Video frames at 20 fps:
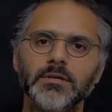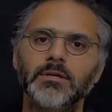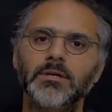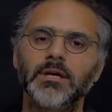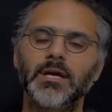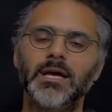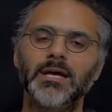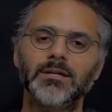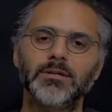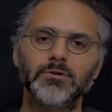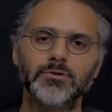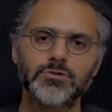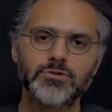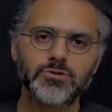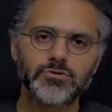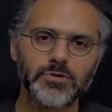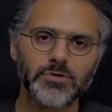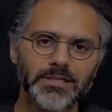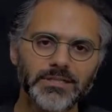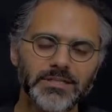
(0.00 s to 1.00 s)
and
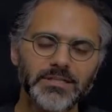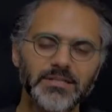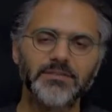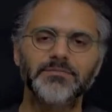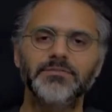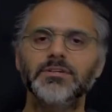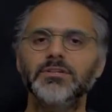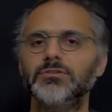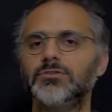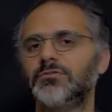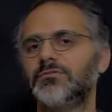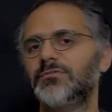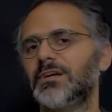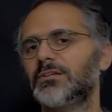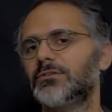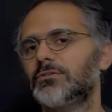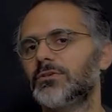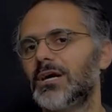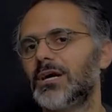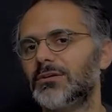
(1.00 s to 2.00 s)
constructing a feature
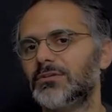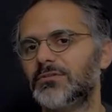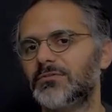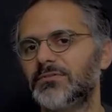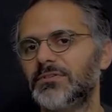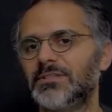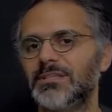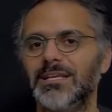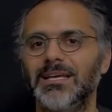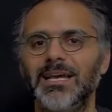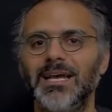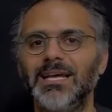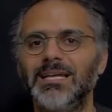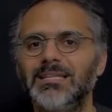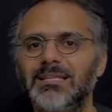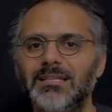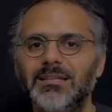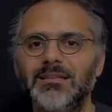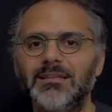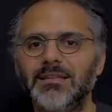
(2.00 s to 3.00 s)
vector out of it,
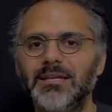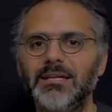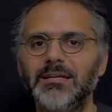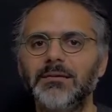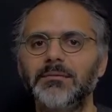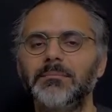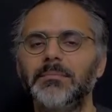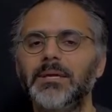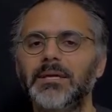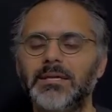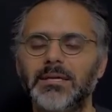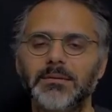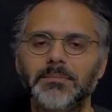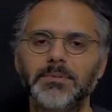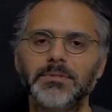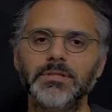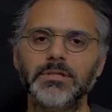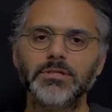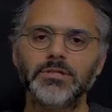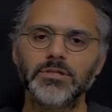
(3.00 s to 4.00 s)
and then making
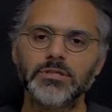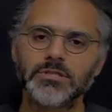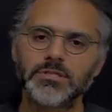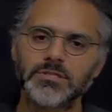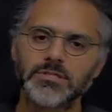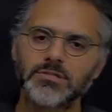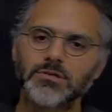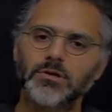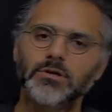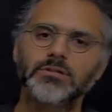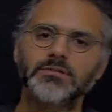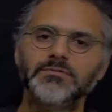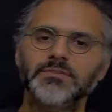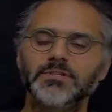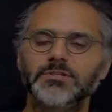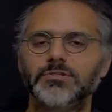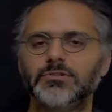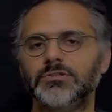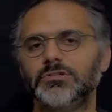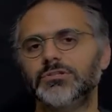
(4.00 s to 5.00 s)
predictions is called
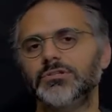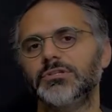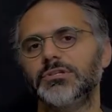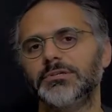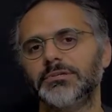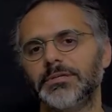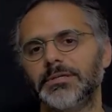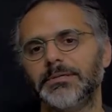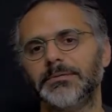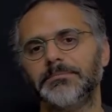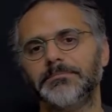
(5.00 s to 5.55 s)
feature engineering.